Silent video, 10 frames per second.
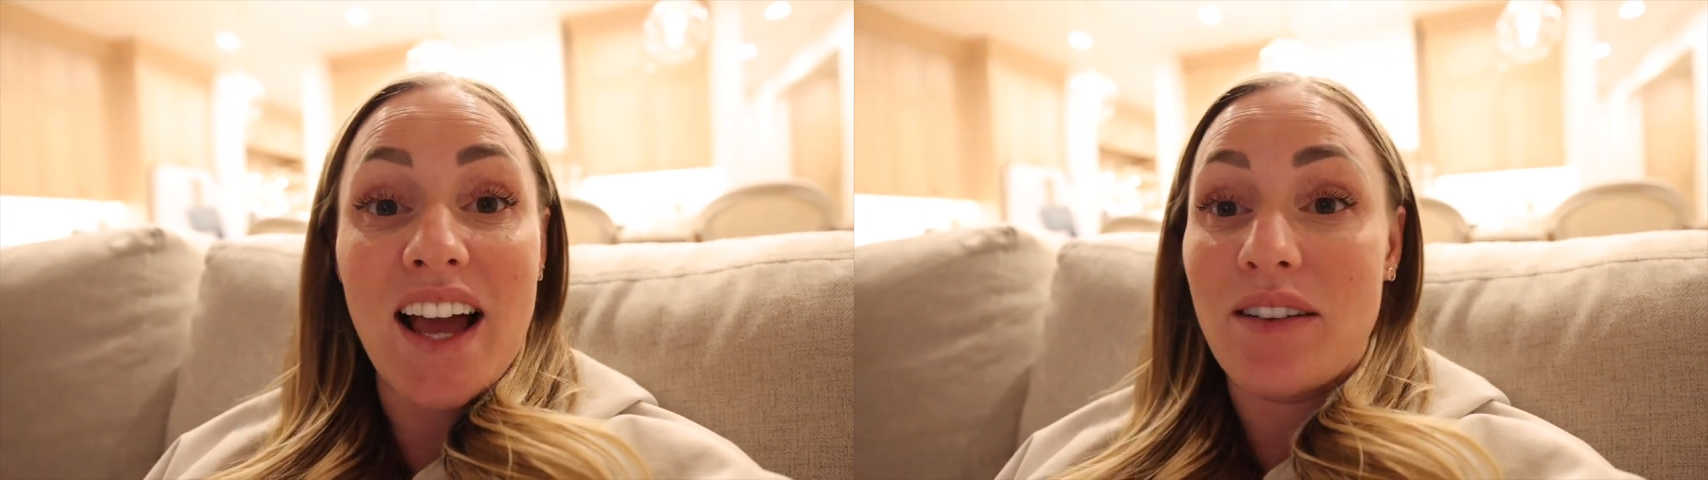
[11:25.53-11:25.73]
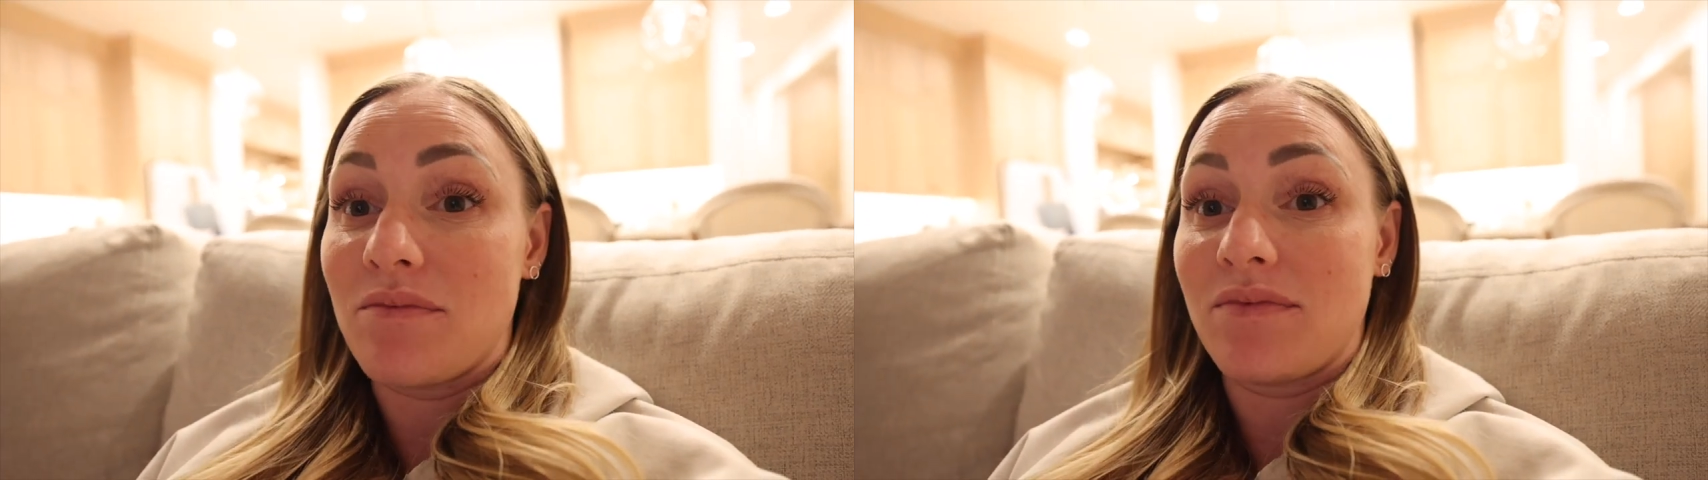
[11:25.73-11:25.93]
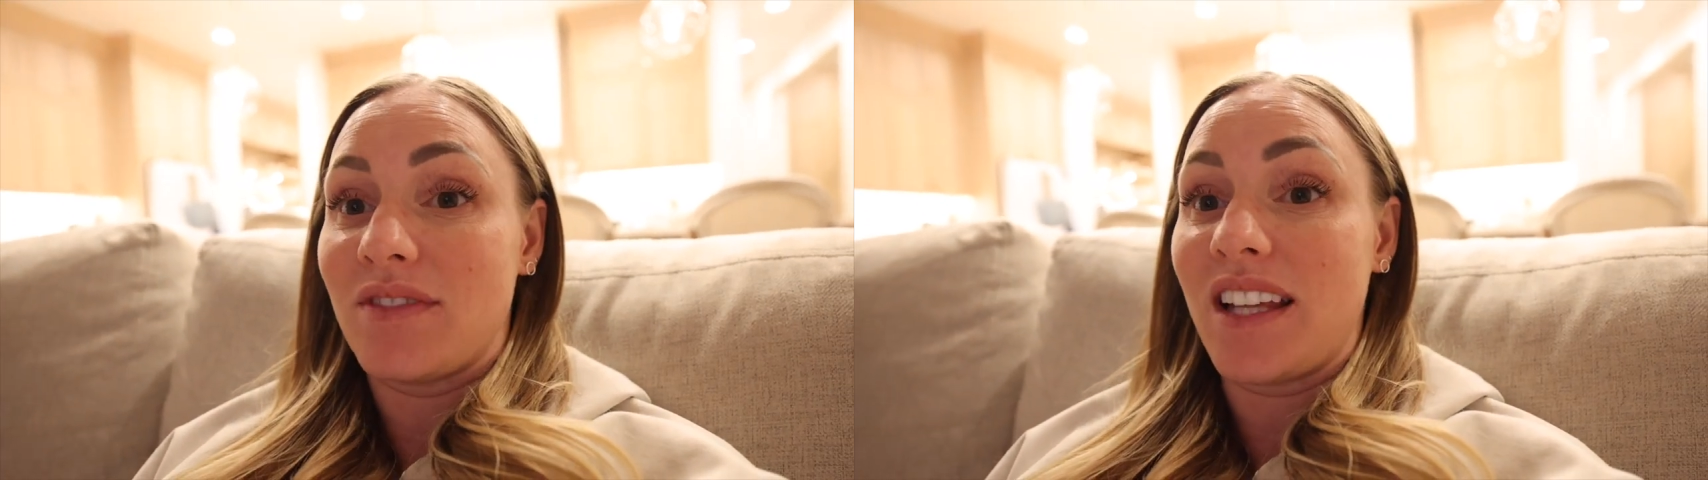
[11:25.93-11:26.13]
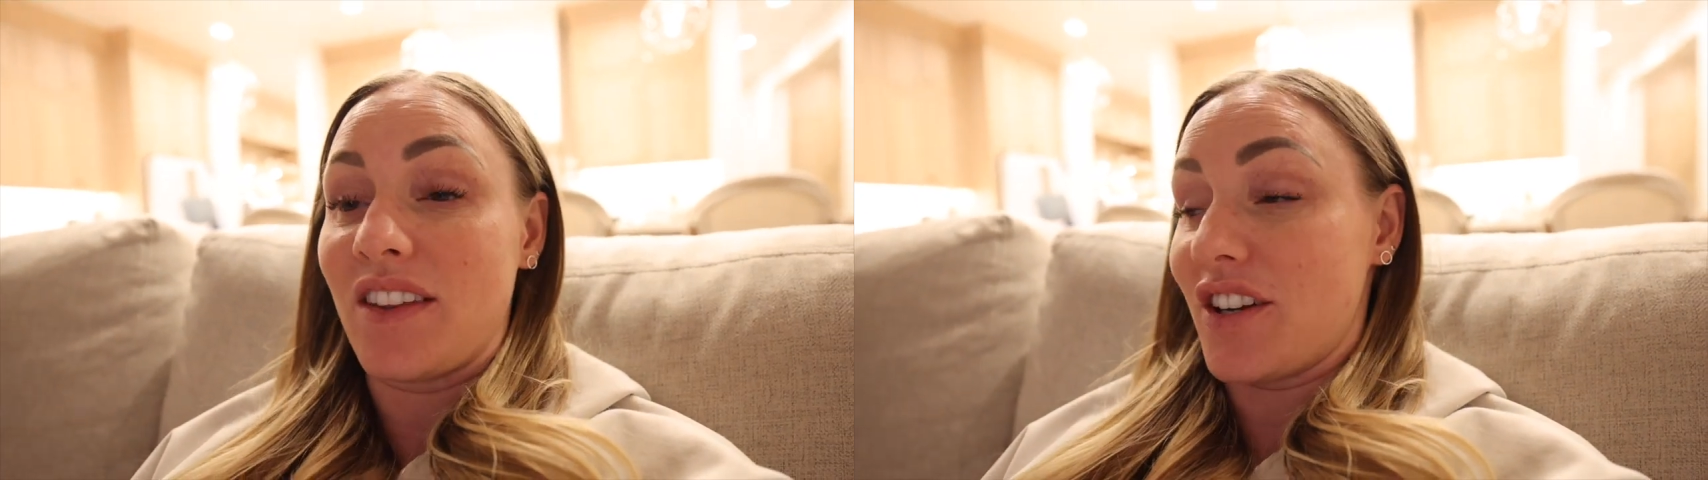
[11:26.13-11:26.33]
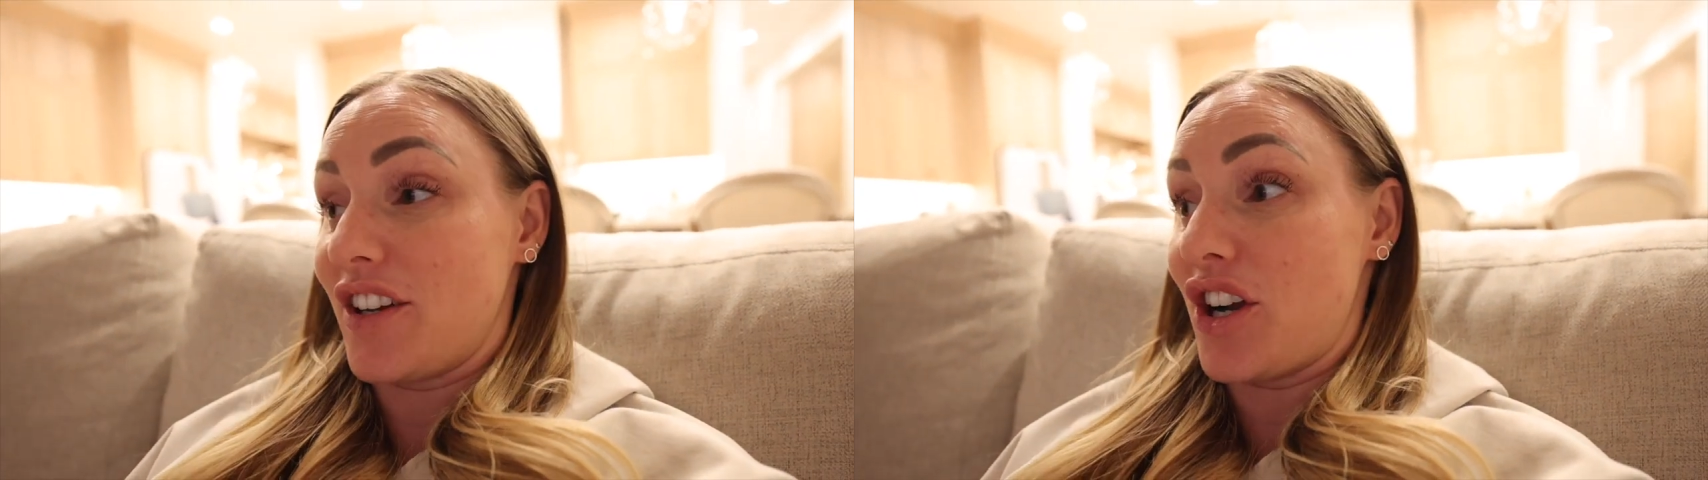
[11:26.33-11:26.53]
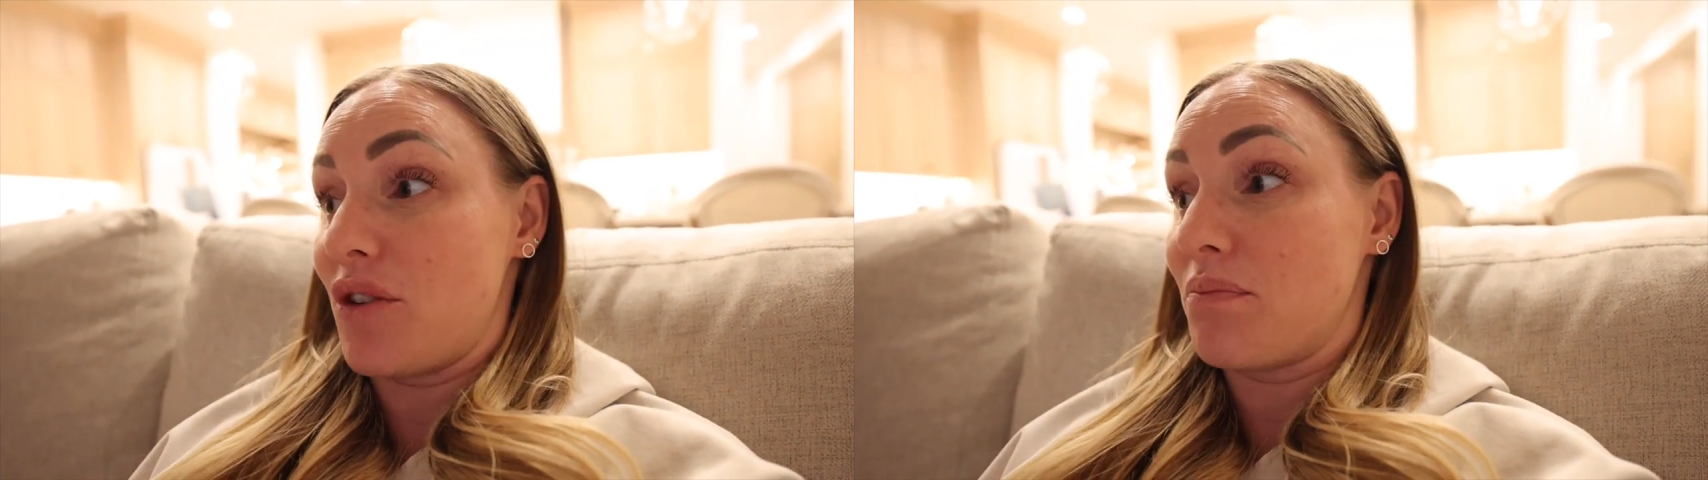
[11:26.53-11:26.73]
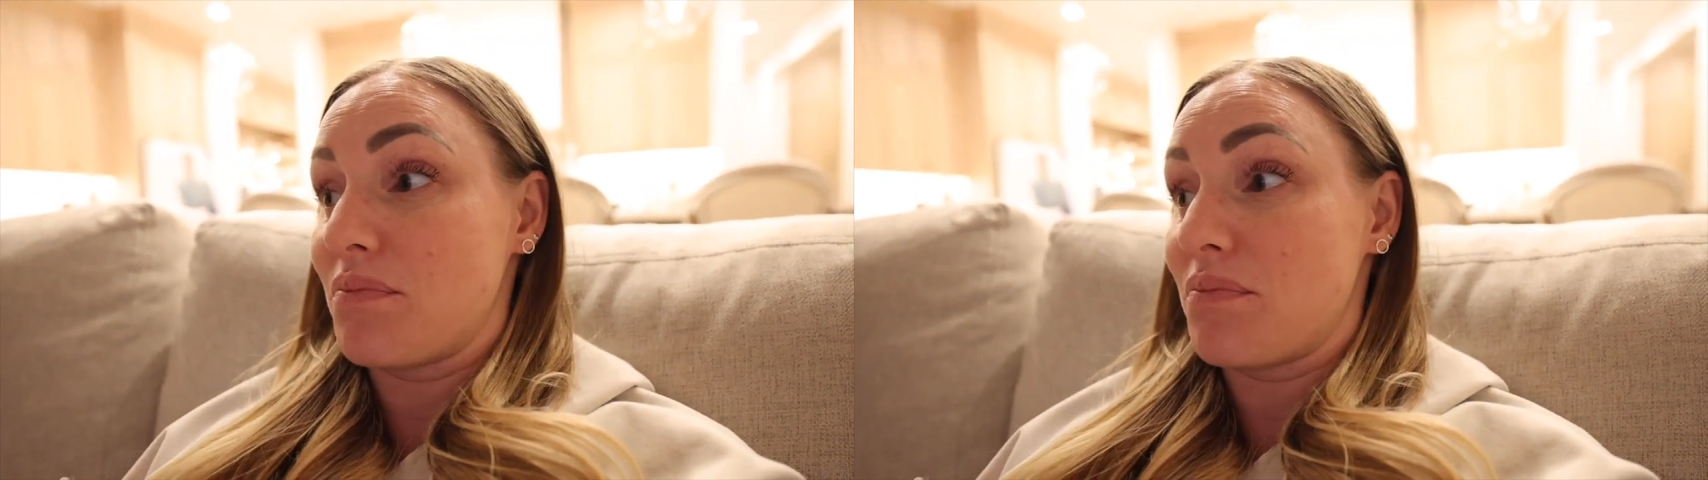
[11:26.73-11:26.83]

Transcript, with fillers: I'm either, you know,